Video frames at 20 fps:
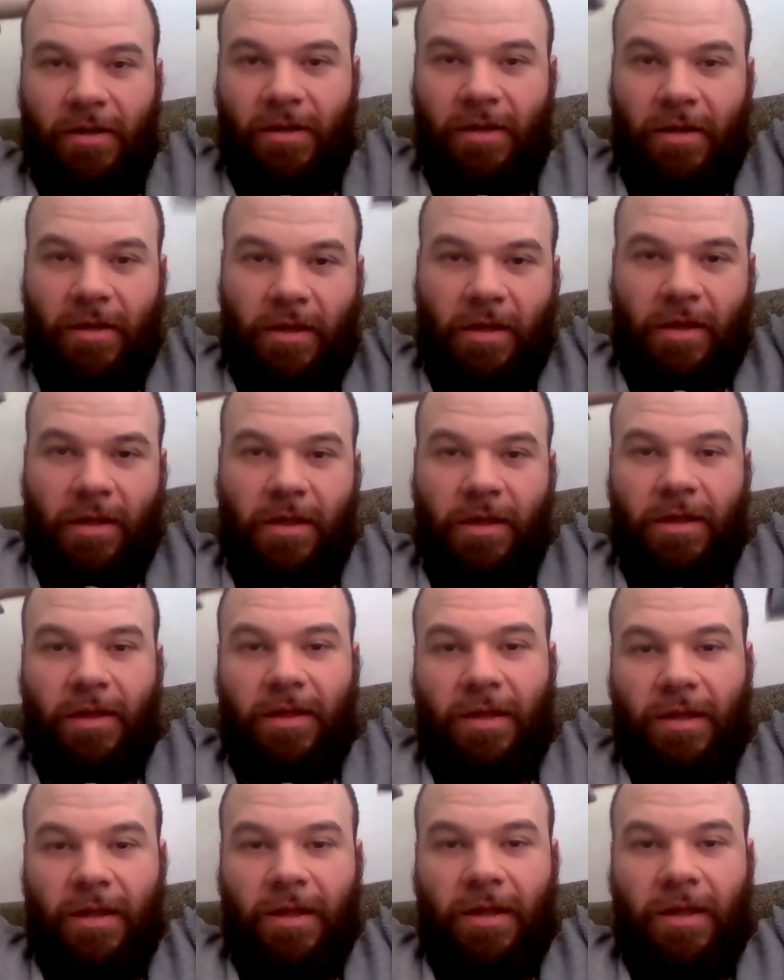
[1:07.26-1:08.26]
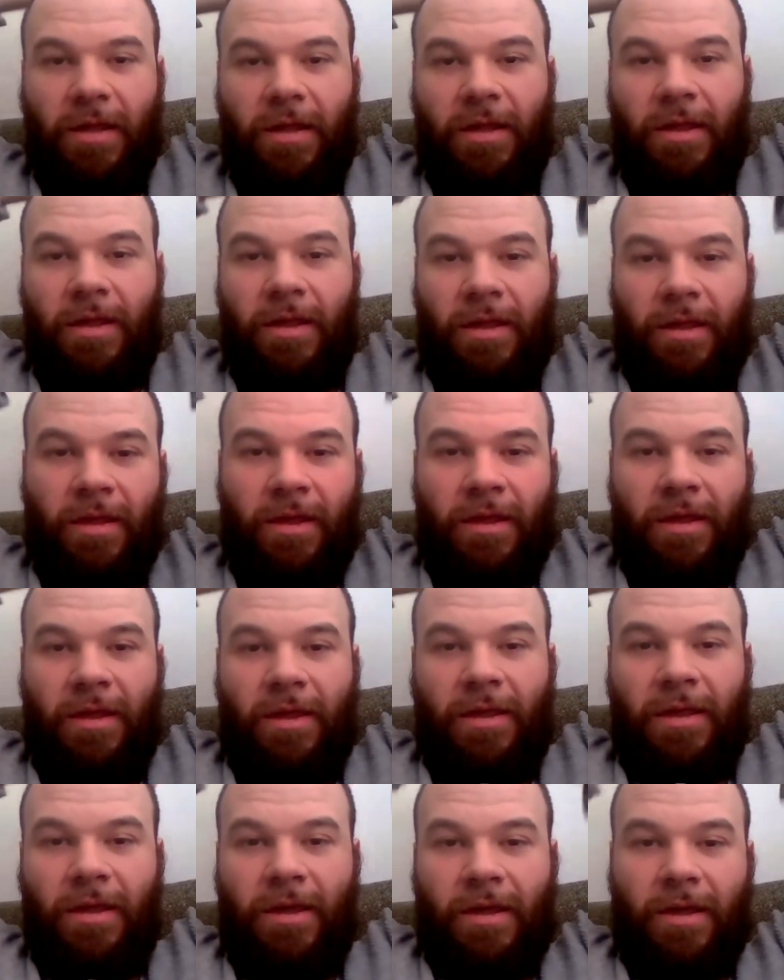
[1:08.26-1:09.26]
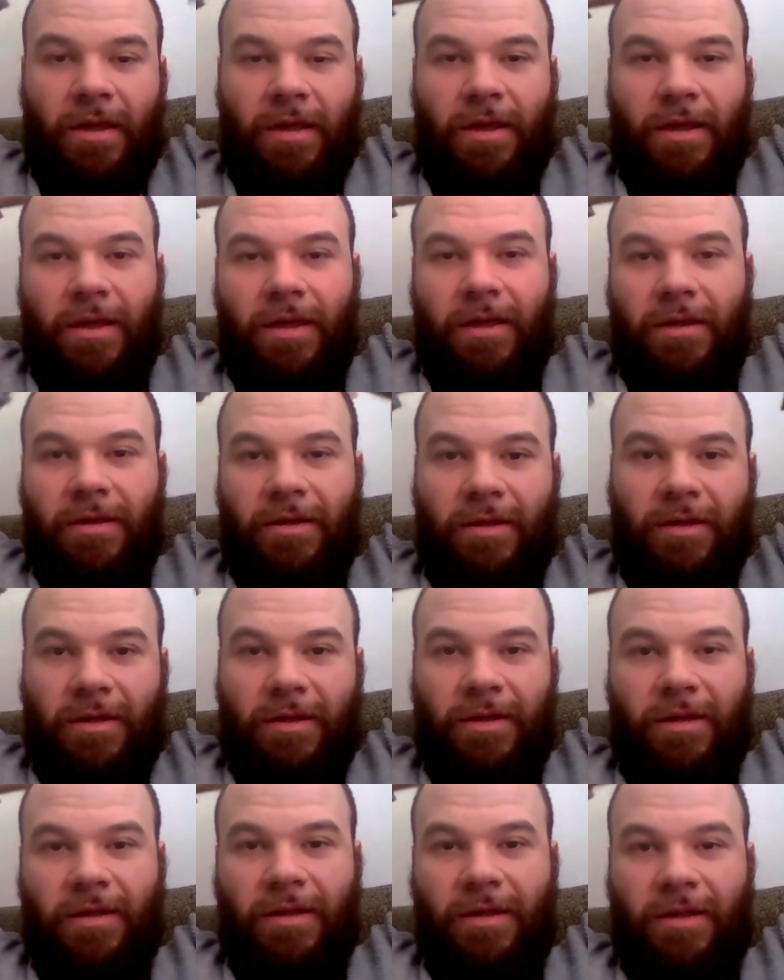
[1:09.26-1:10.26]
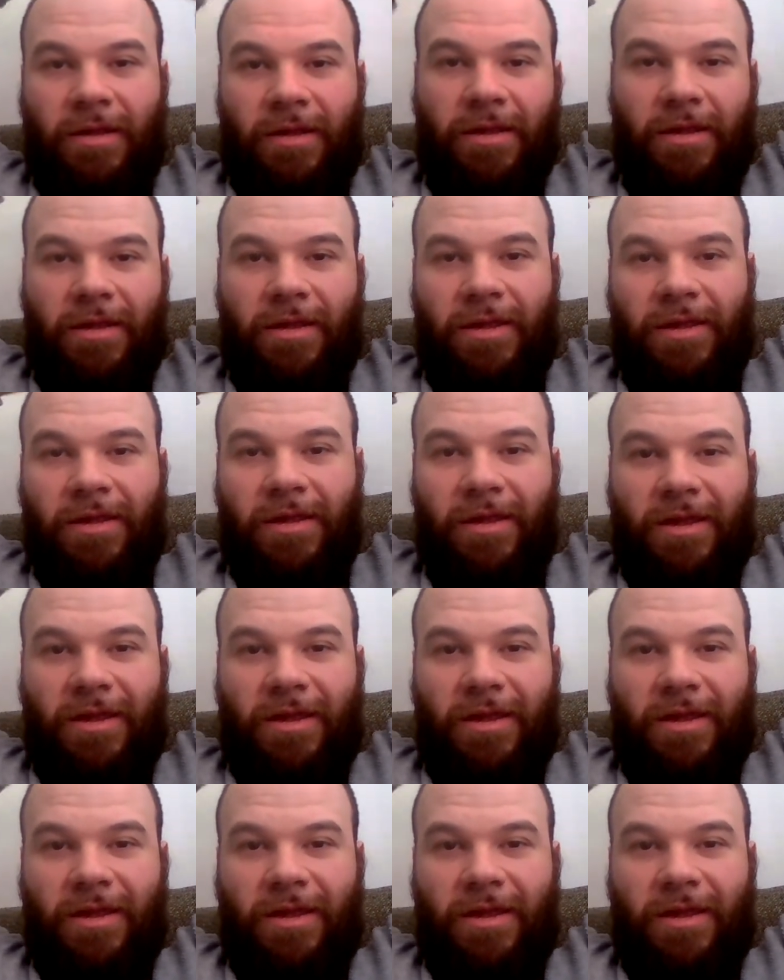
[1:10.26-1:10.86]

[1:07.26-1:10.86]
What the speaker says: (no one is talking)